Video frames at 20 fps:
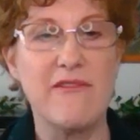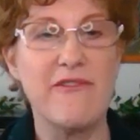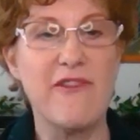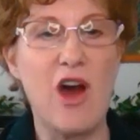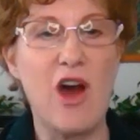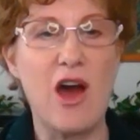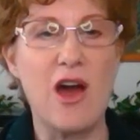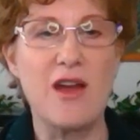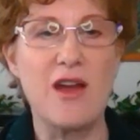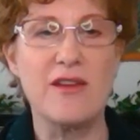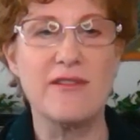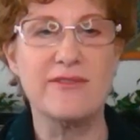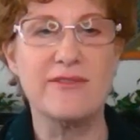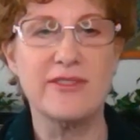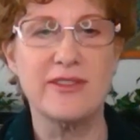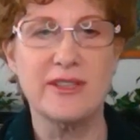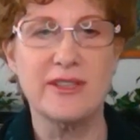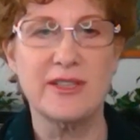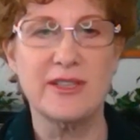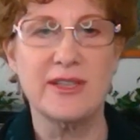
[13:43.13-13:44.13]
5,
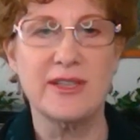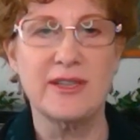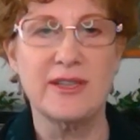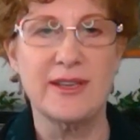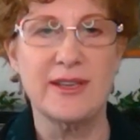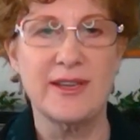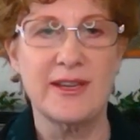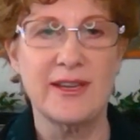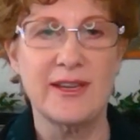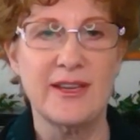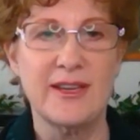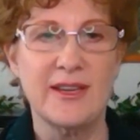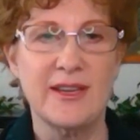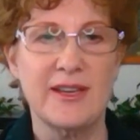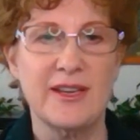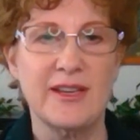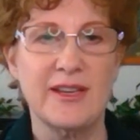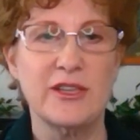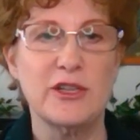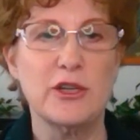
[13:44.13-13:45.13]

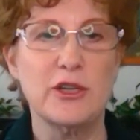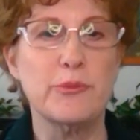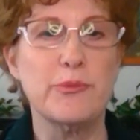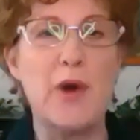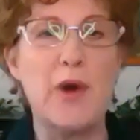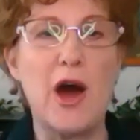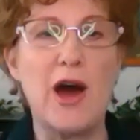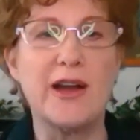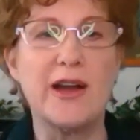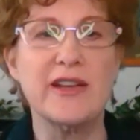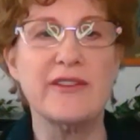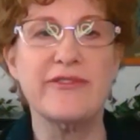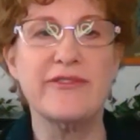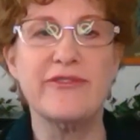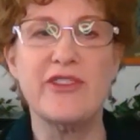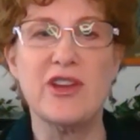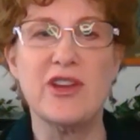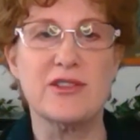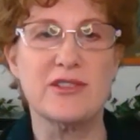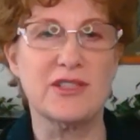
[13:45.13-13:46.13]
your body
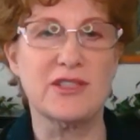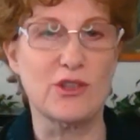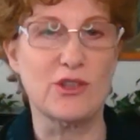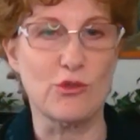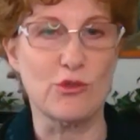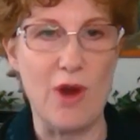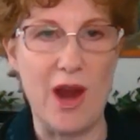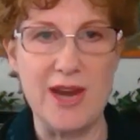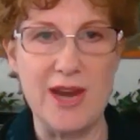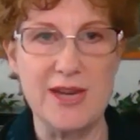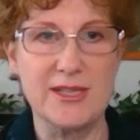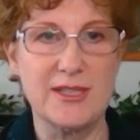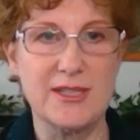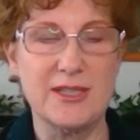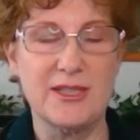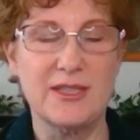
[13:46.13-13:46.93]
feels great.